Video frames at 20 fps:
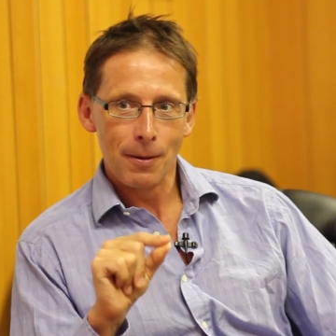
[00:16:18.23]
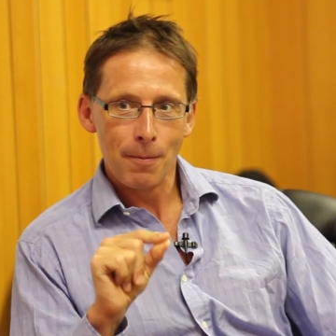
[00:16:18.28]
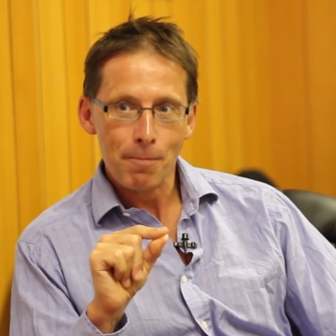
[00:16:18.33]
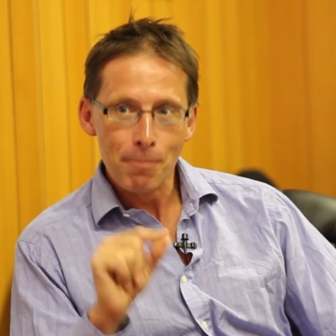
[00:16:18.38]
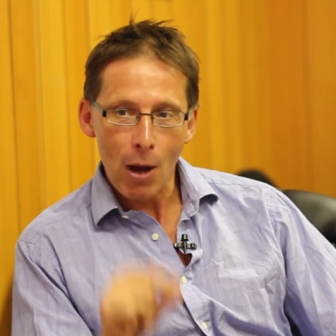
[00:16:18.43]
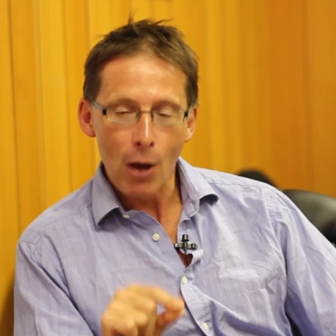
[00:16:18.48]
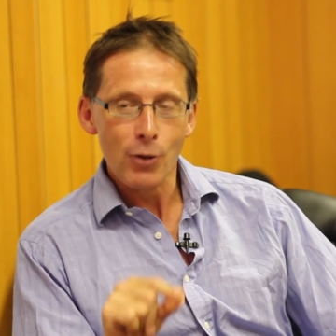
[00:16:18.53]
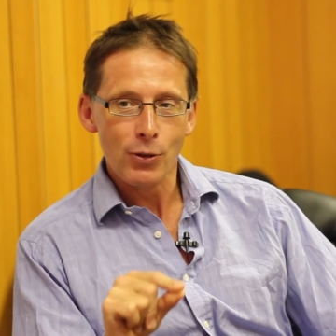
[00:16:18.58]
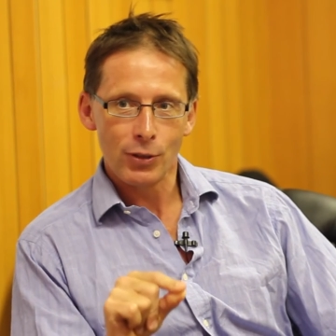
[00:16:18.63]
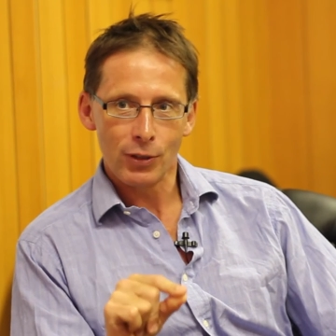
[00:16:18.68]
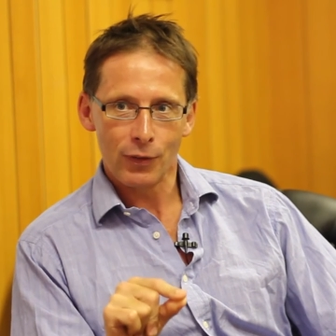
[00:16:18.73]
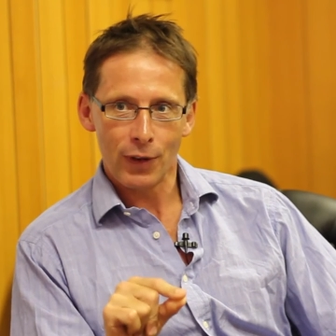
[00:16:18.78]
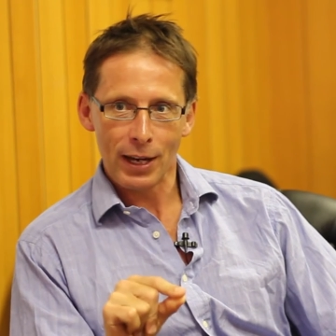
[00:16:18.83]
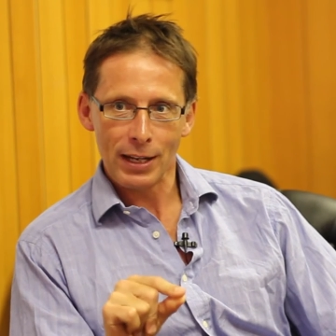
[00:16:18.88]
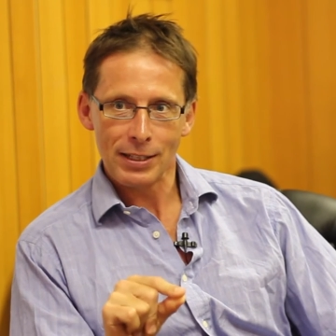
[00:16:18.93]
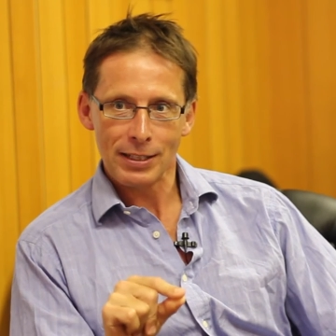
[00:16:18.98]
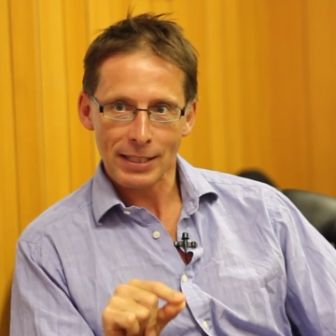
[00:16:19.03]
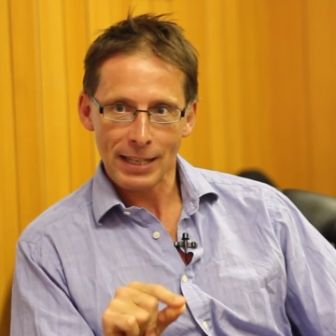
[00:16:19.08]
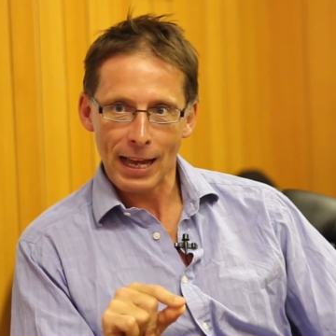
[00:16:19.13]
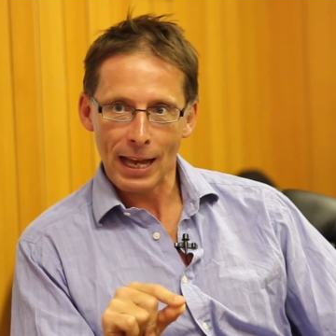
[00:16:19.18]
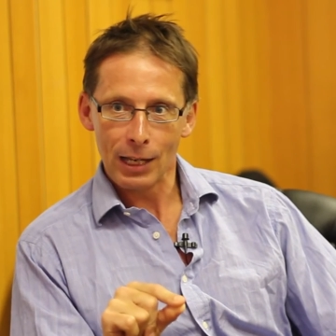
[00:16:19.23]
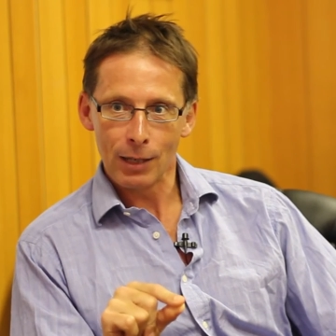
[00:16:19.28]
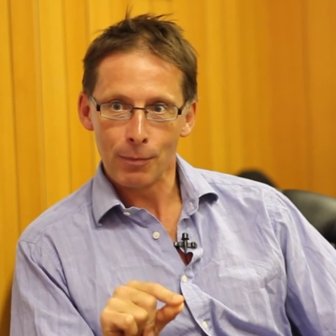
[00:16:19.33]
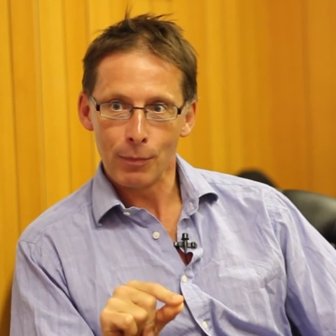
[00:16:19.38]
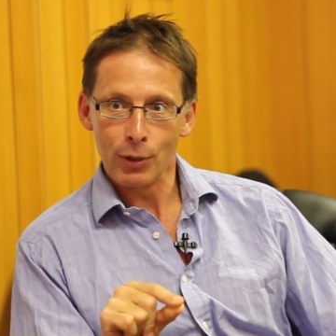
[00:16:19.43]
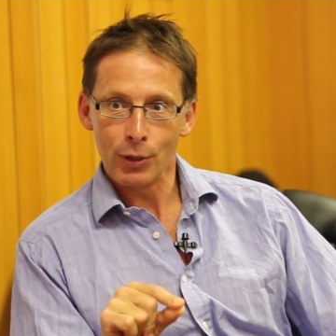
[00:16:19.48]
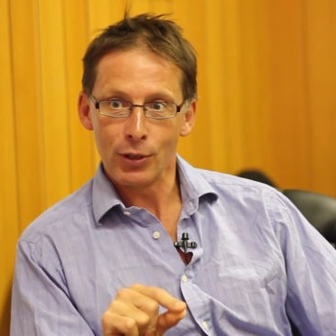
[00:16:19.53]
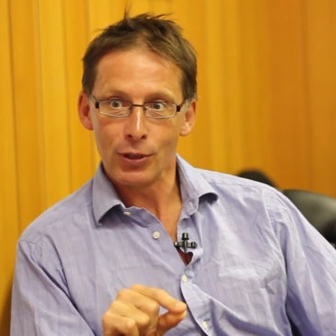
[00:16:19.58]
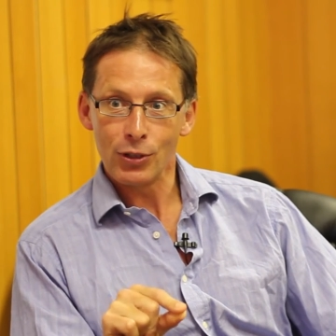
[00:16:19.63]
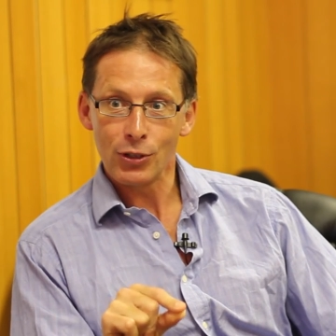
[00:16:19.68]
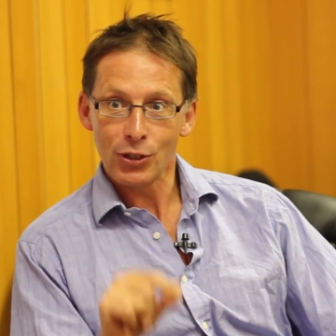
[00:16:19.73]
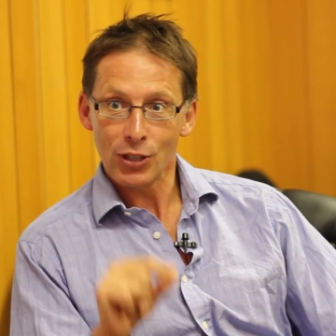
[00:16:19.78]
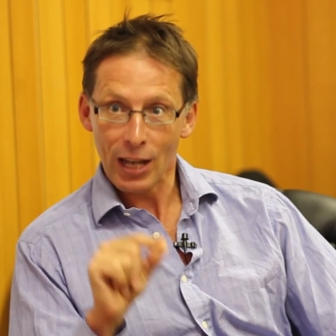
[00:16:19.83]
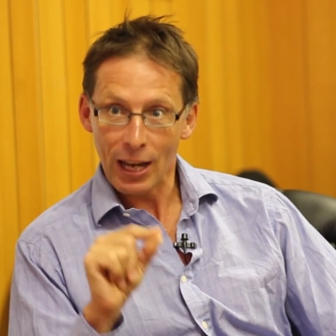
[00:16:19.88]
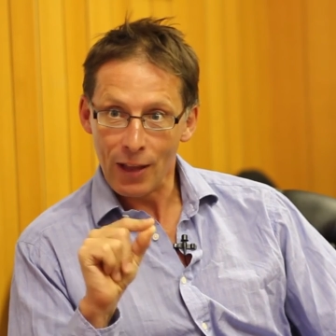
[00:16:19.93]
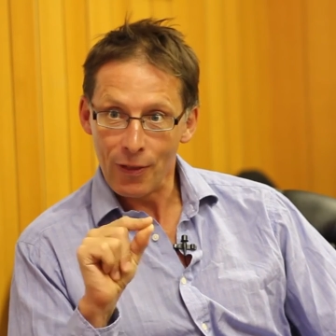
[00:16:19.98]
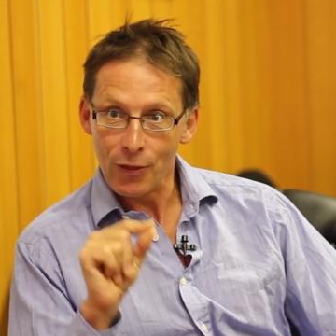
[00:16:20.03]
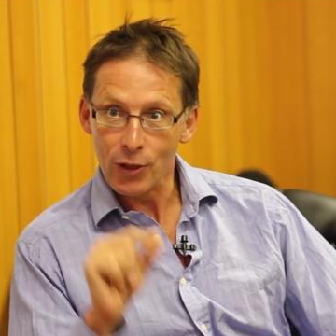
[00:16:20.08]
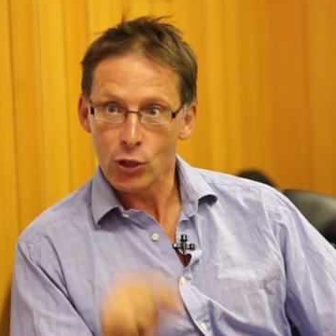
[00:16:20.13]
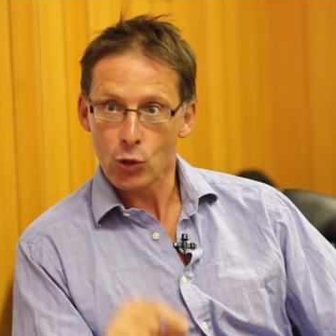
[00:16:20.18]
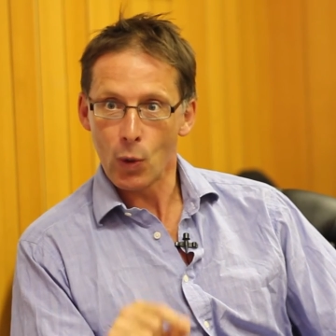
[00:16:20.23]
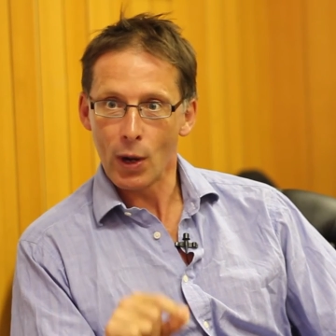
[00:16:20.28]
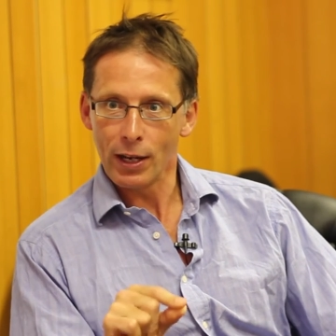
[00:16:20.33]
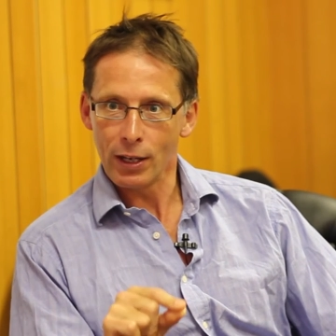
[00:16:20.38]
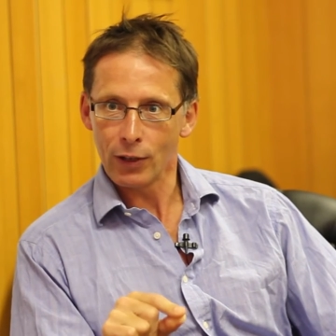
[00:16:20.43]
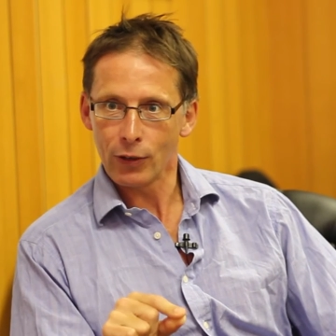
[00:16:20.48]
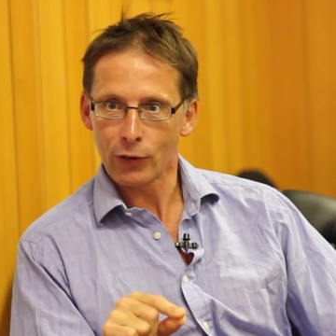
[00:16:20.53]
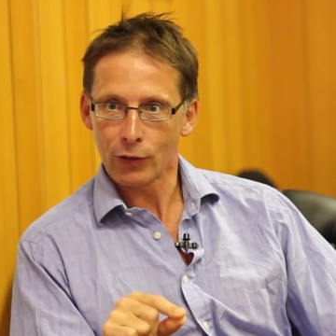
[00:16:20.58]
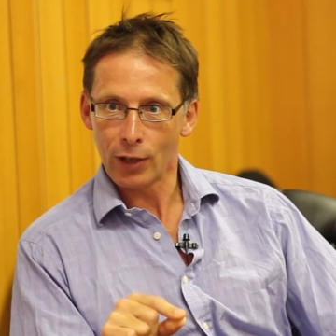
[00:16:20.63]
motivating element in the 20th